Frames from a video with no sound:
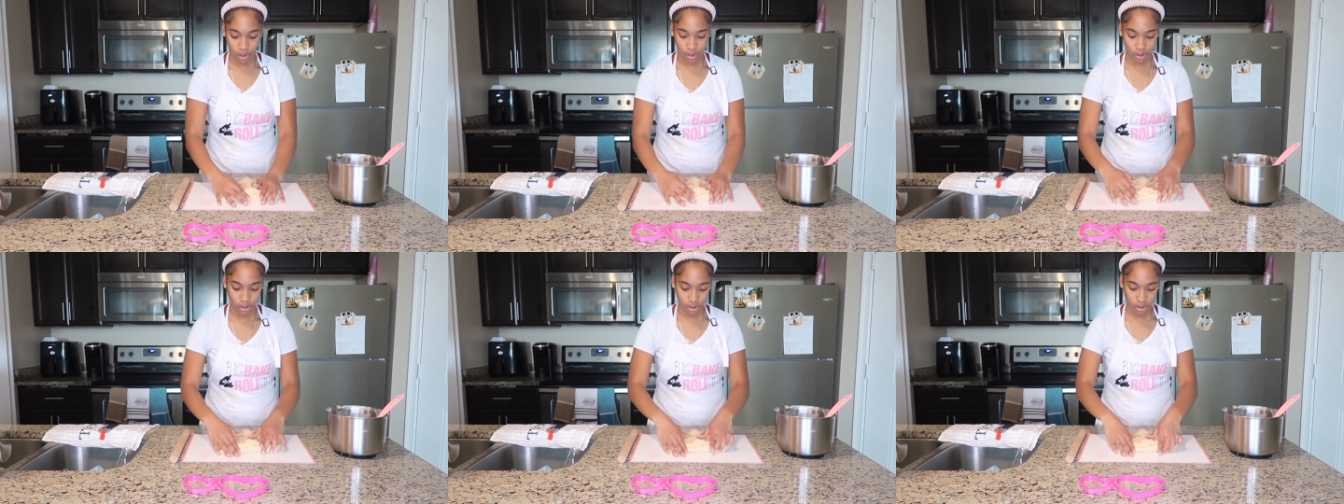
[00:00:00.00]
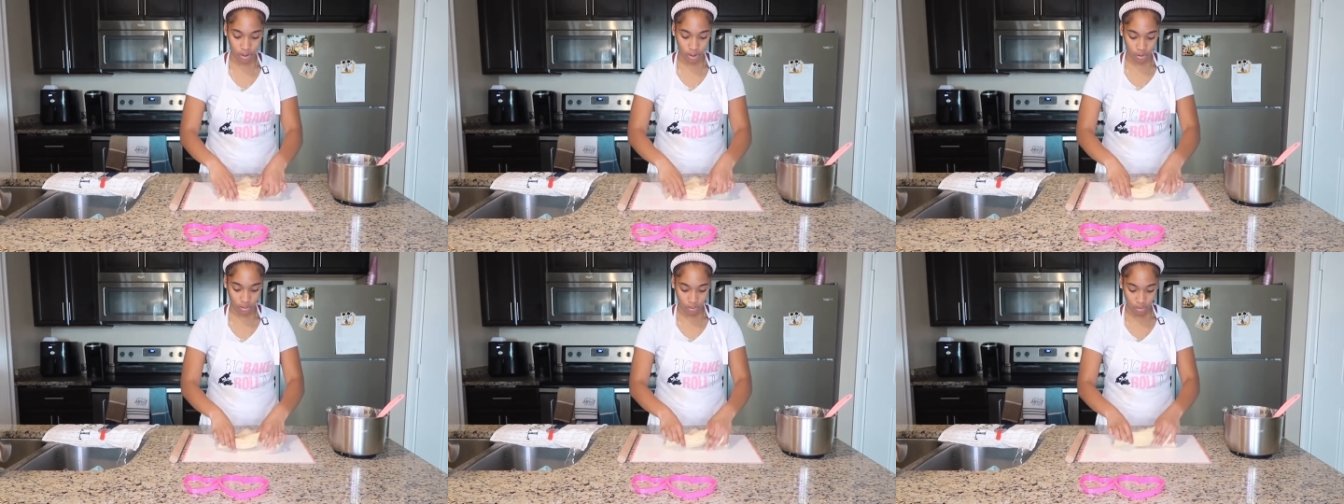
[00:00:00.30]

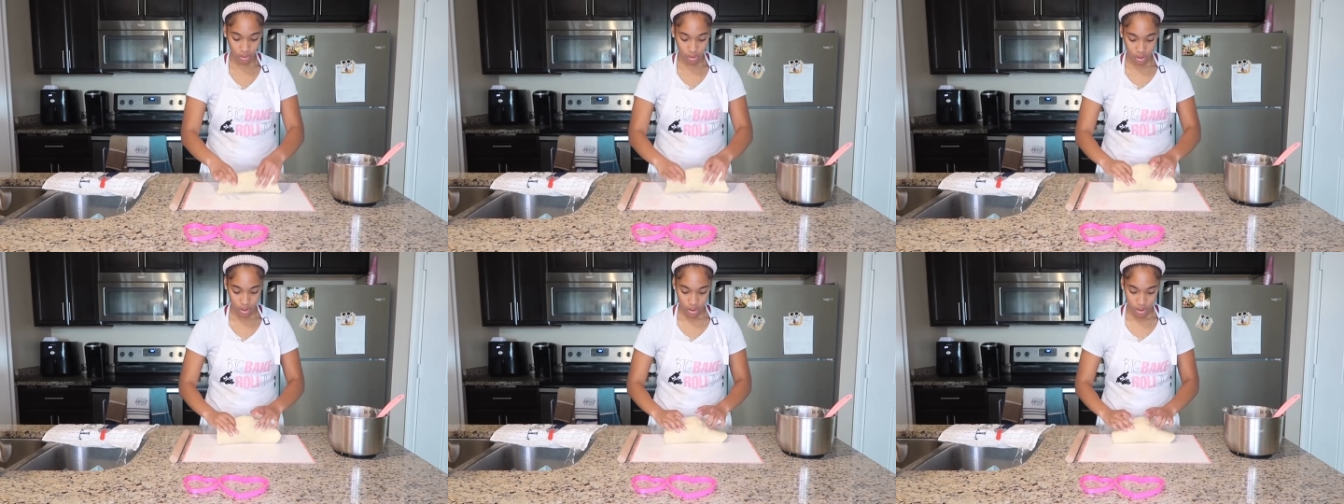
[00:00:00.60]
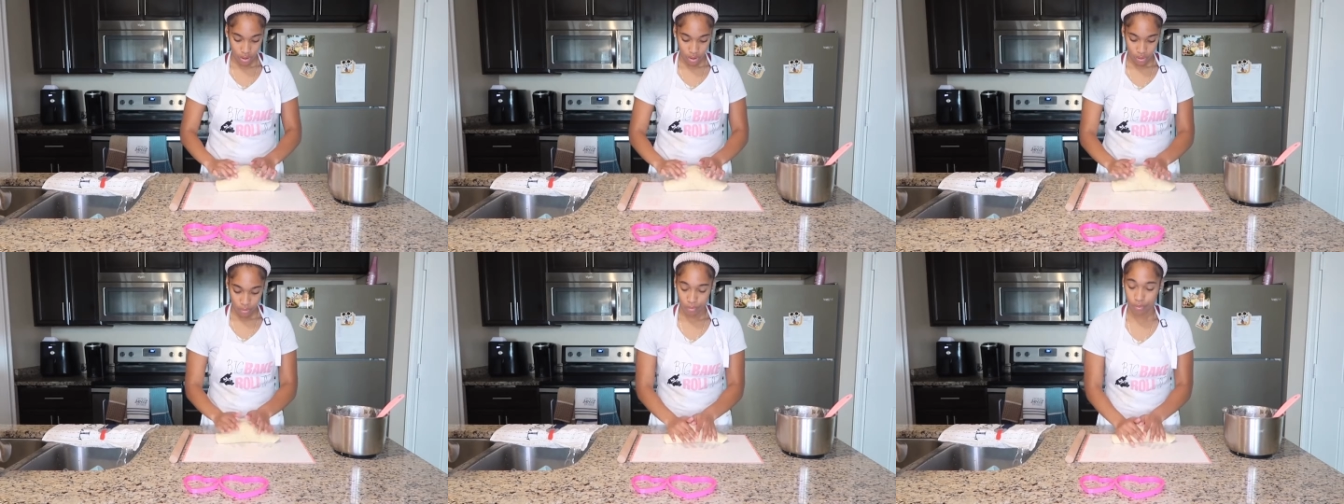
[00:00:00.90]
so
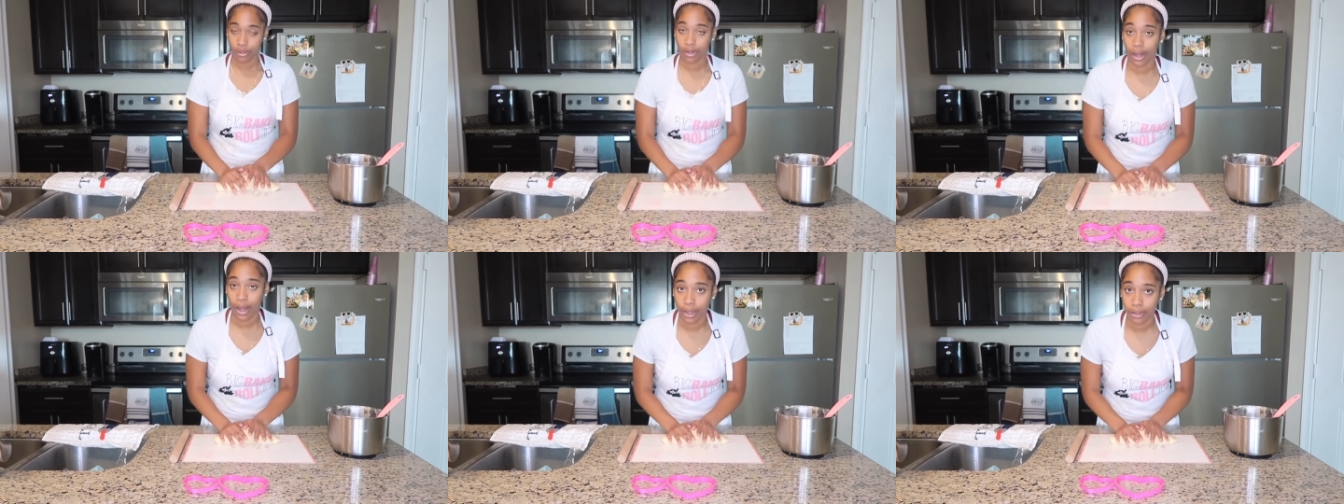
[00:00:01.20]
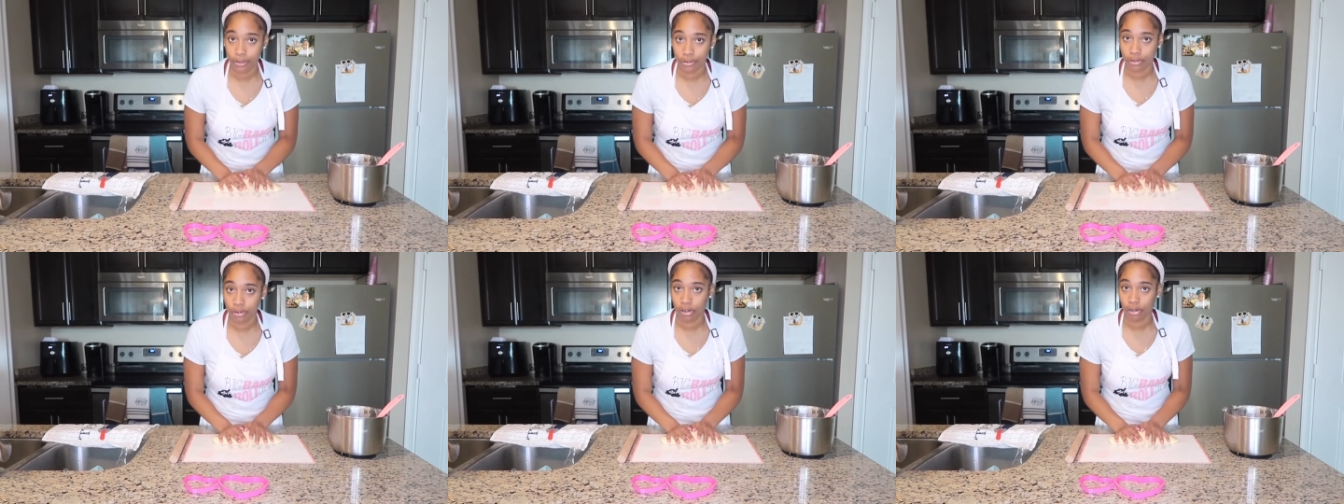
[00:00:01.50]
we're
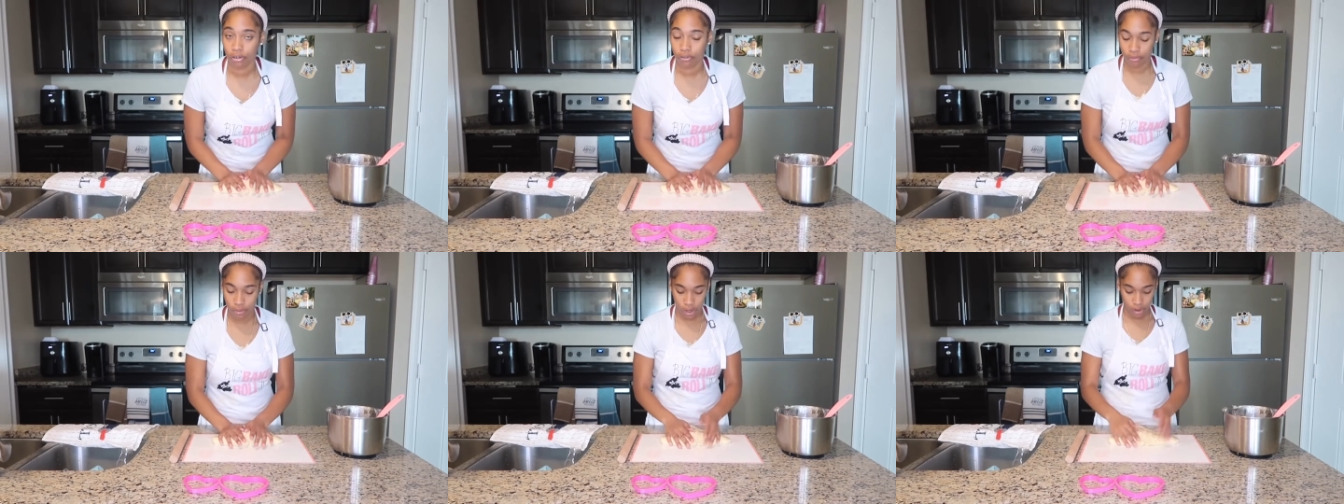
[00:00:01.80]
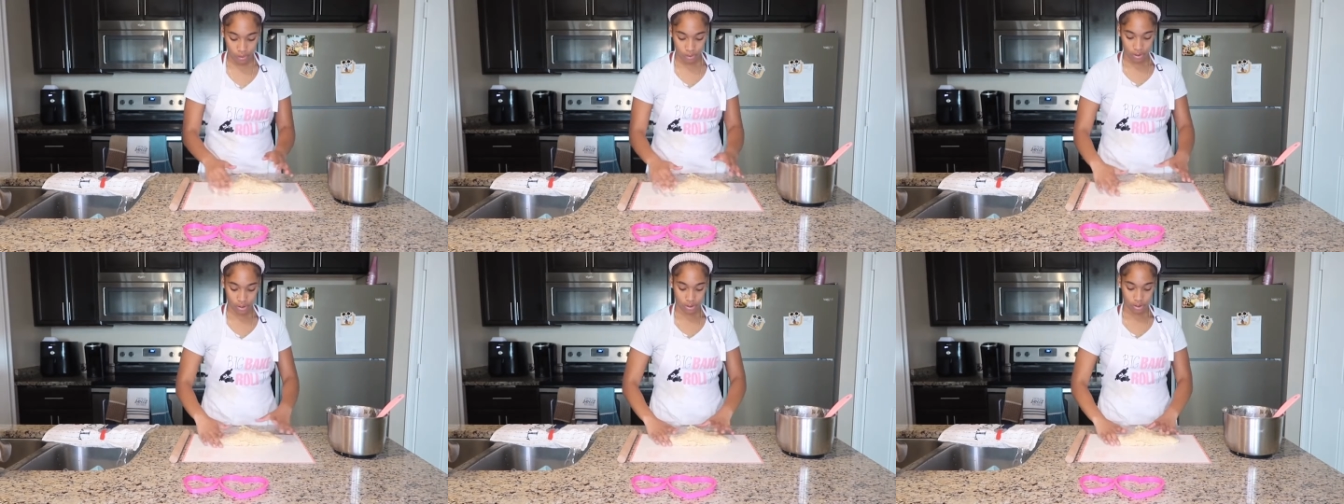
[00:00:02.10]
not using all the
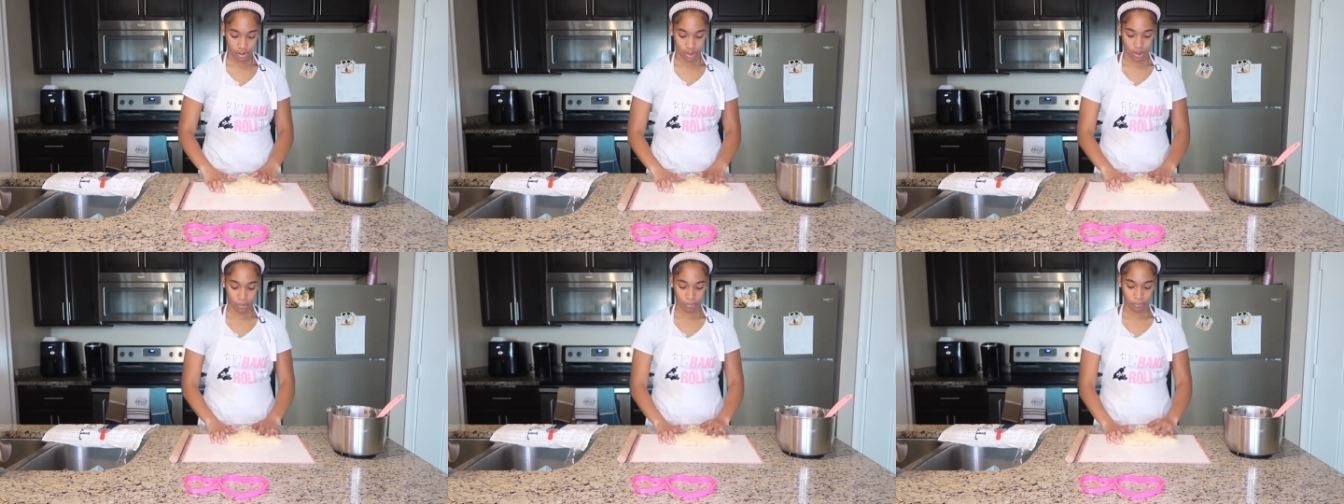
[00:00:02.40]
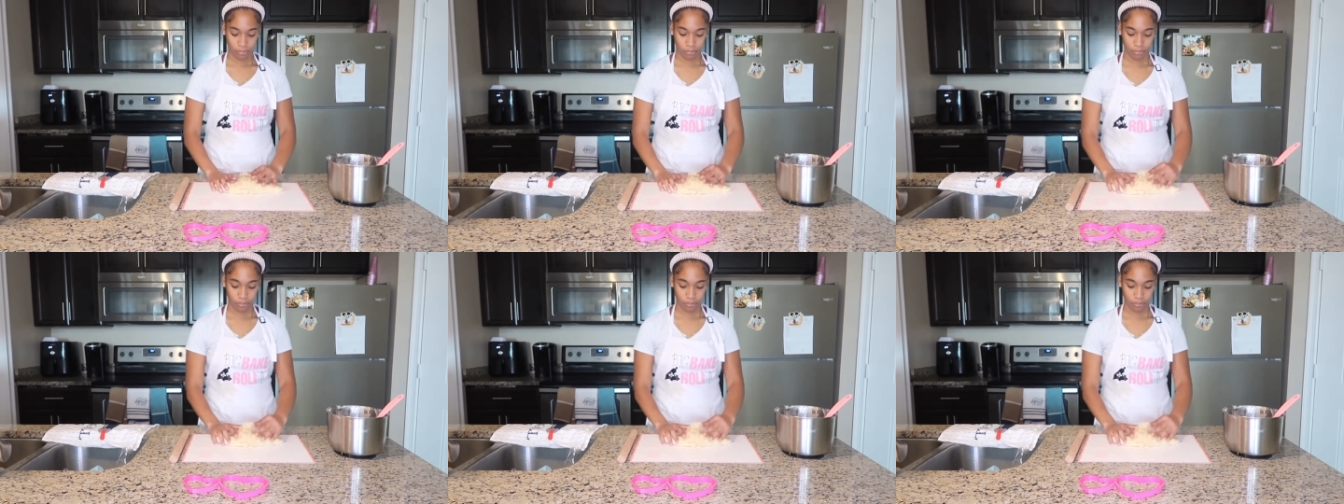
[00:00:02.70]
flour this time.